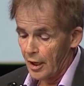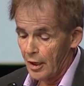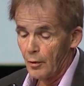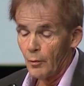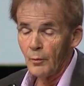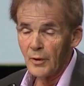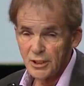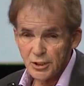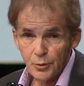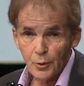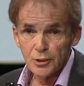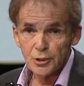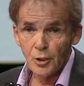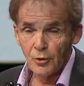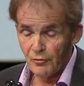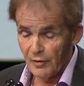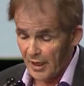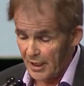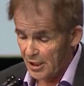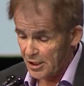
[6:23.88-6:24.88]
which was
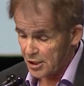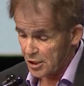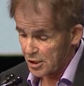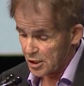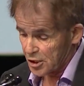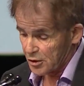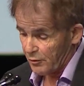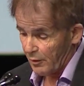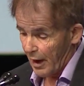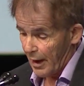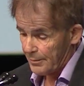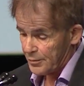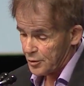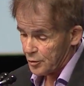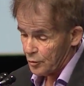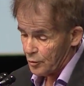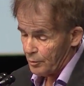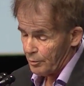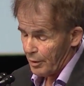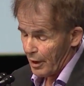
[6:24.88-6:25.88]
already subscribed
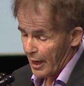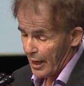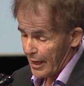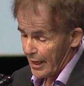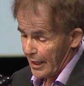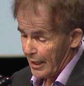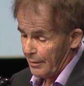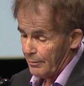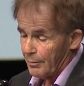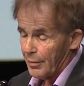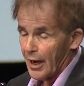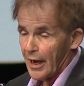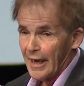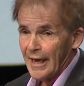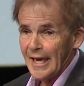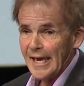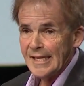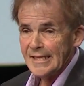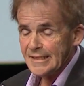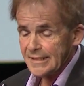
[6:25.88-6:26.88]
to by
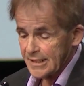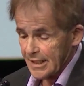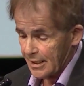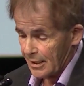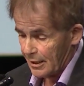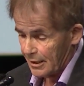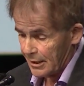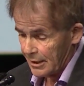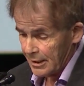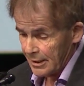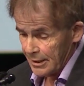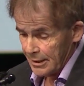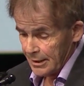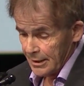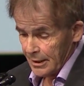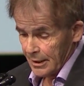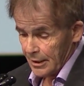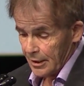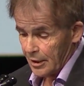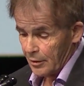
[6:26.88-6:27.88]
Intel,
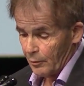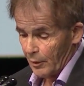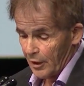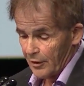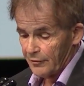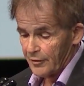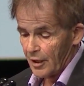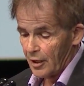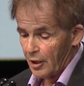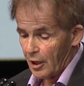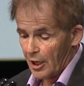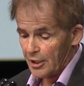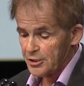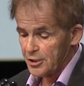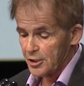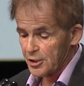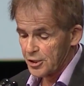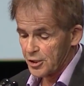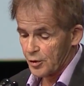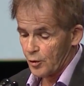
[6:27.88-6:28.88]
one of the
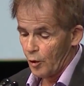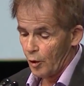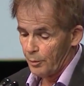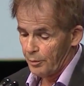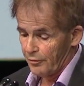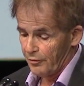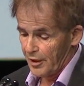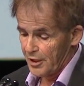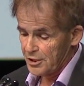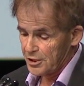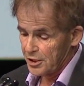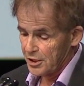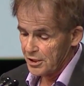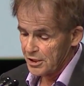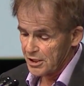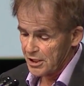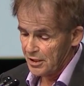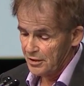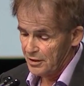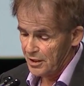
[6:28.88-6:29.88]
largest
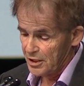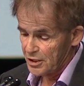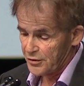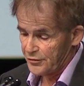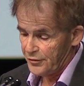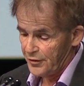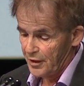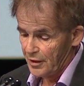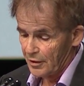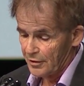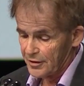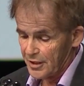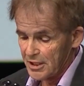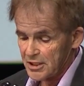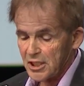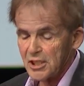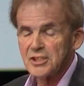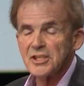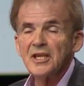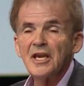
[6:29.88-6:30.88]
corporations in this field.
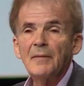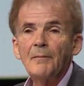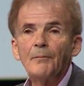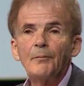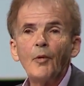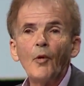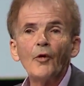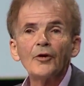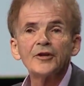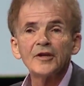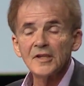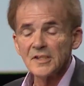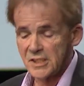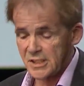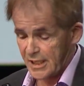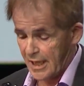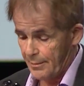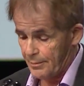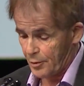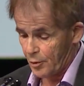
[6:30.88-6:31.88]
This is an important
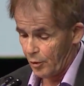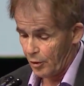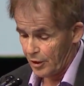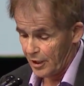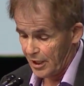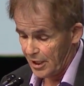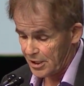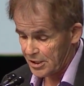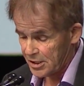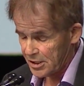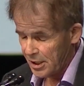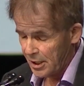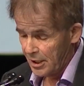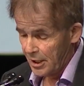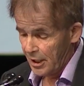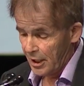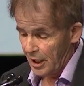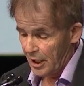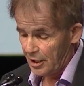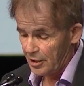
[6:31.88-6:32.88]
step, colleagues,
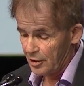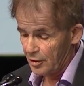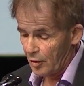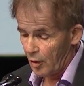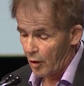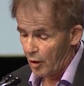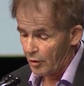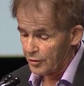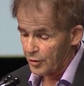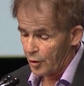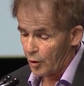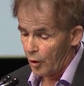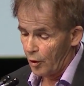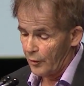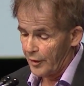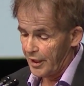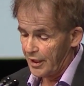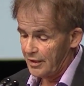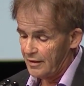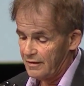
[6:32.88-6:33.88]
in an
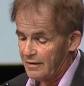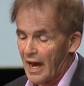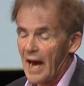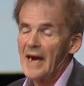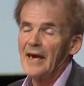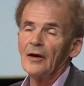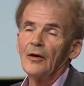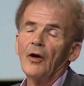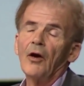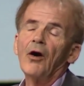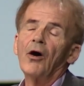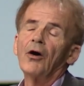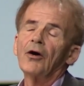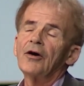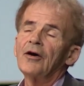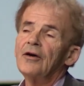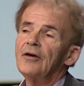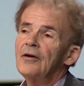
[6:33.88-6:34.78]
ongoing dialogue